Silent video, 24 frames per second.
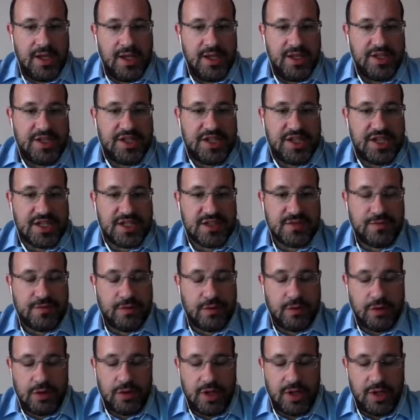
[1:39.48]
Just
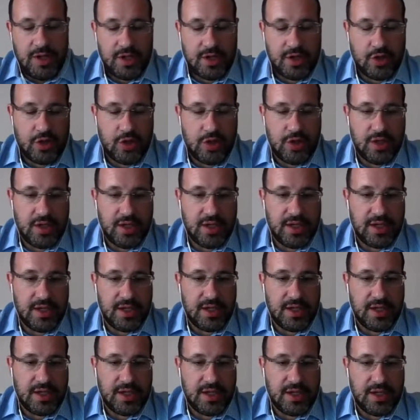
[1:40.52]
for
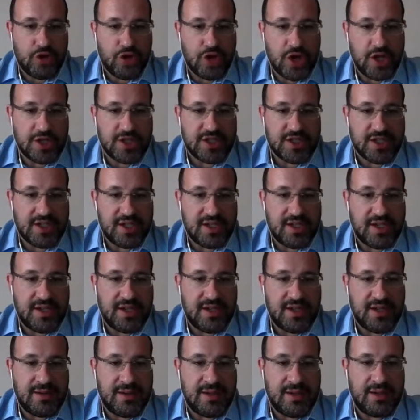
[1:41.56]
curiosity,
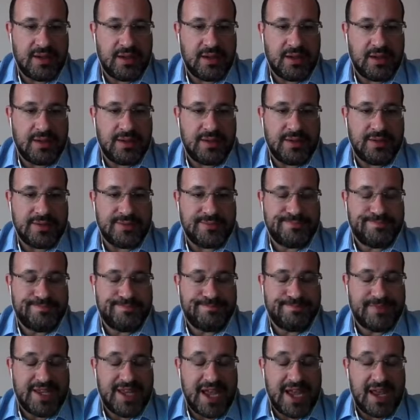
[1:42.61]
the
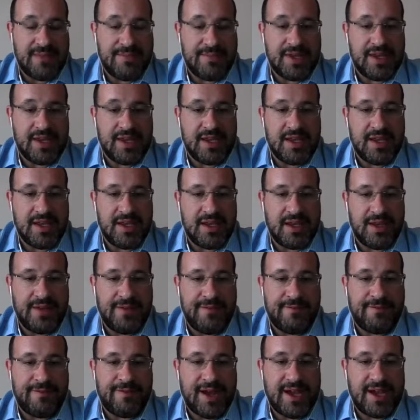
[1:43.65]
EIB
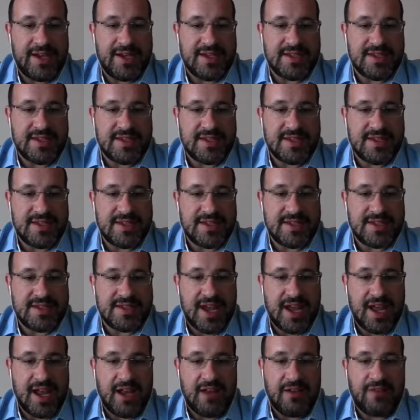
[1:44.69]
finances
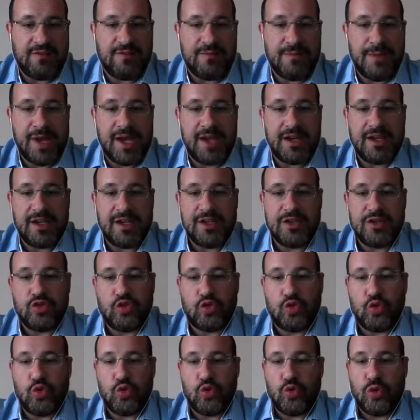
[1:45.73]
itself mainly
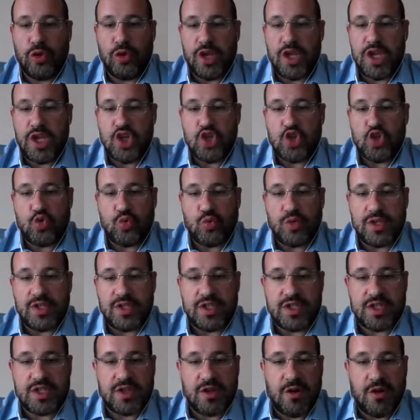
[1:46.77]
through the
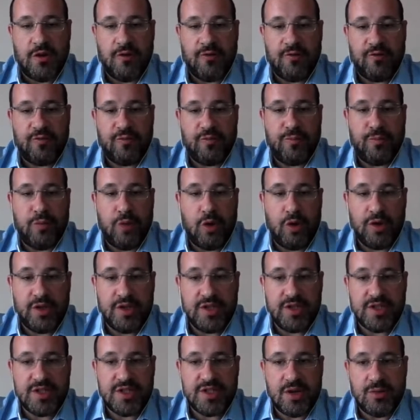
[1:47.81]
issuance of
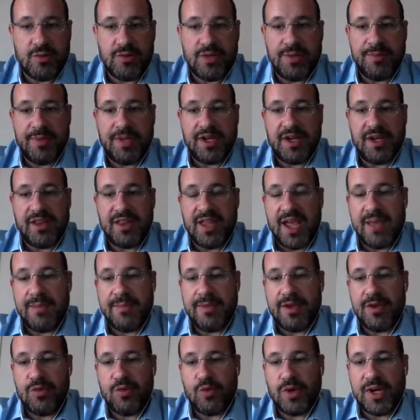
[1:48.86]
bonds. So typically the
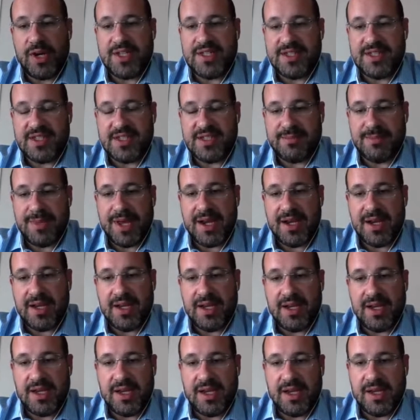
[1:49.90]
EIB raises
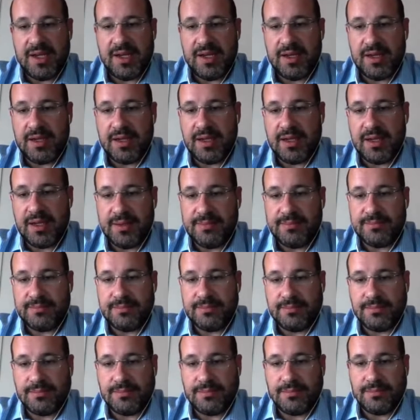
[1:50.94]
money in the
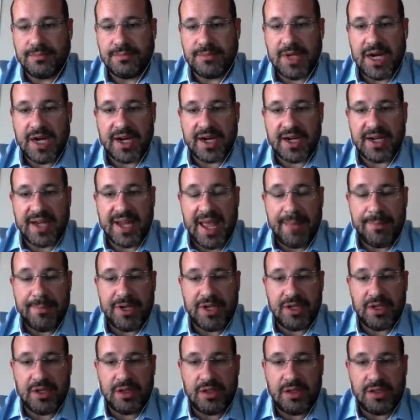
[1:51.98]
market
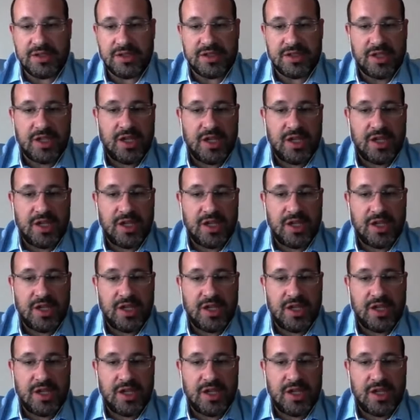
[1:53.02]
capitals,